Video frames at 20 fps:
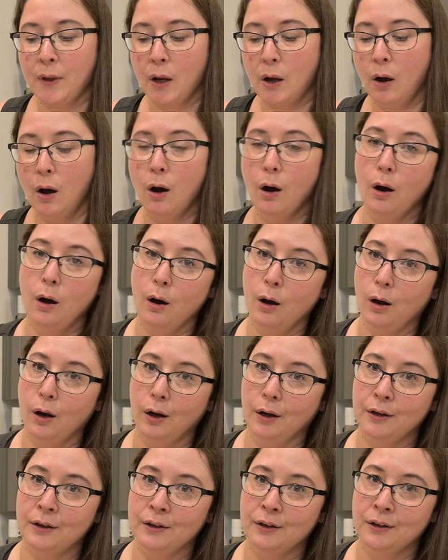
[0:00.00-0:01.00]

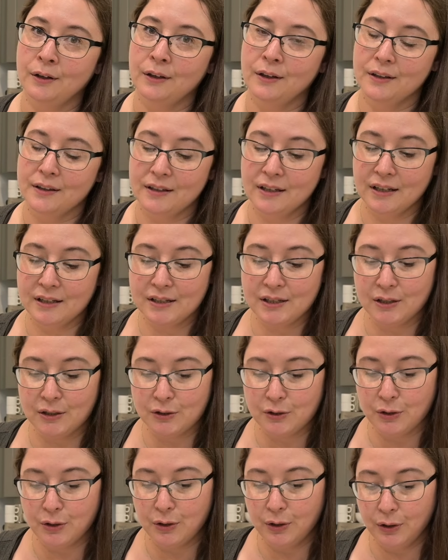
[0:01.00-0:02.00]
Oh, this is
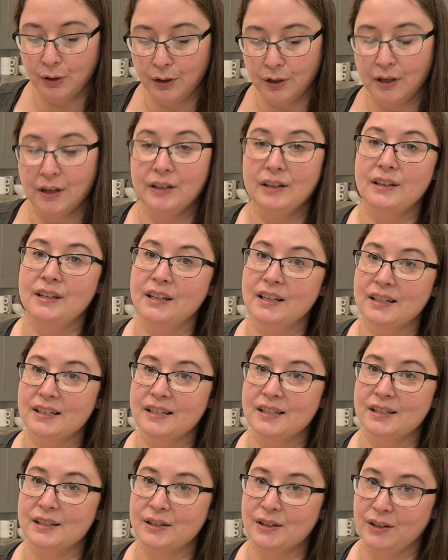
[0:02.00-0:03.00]
good. This
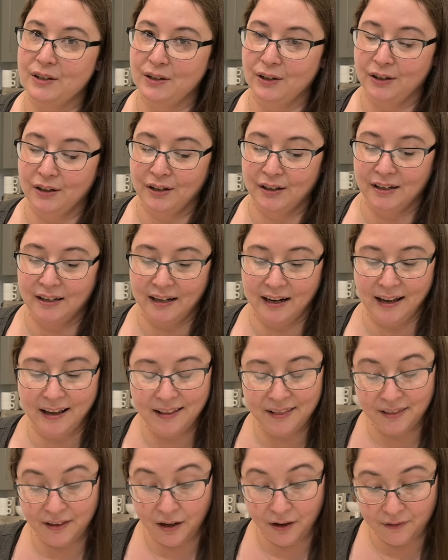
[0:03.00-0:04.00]
is good. I
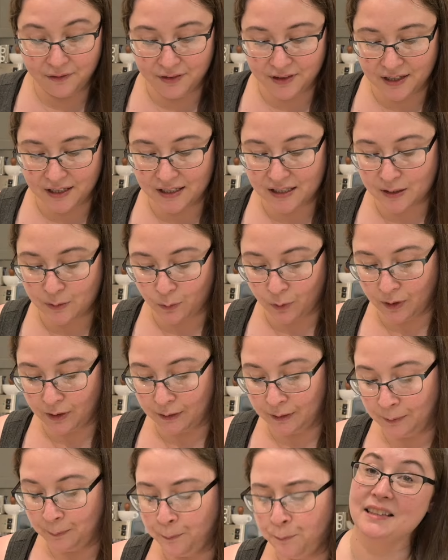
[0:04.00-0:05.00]
love this
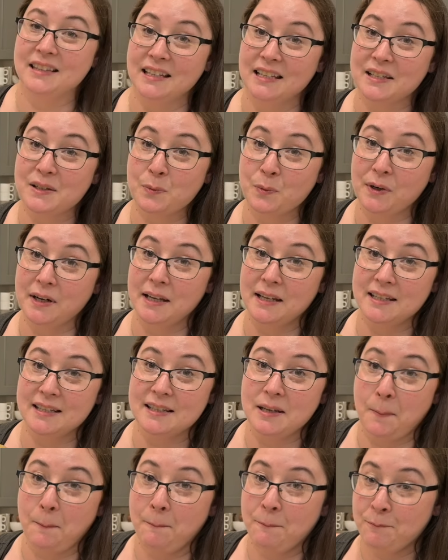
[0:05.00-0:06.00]
one. This one
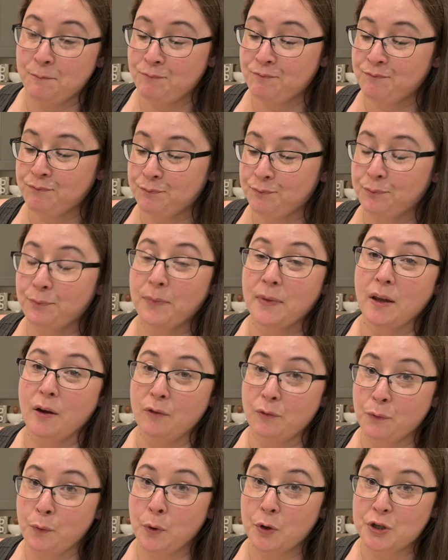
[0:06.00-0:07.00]
is
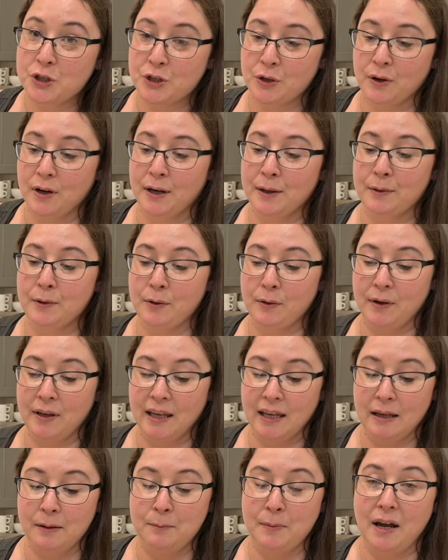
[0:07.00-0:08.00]
for sure going
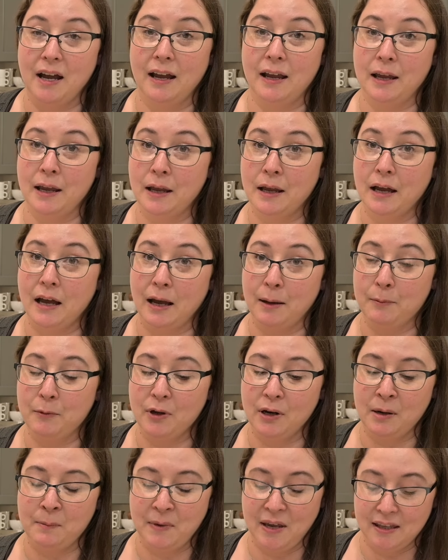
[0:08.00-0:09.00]
in my I'm
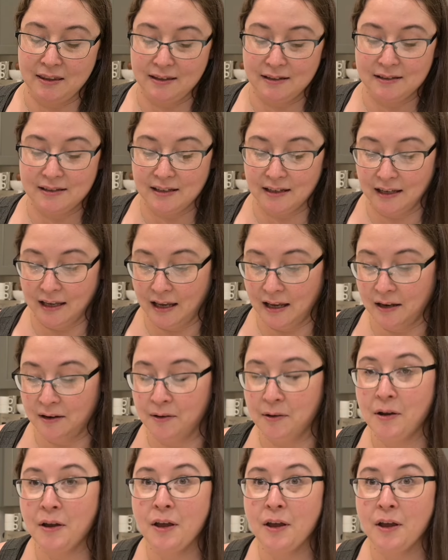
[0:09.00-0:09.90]
gonna make this again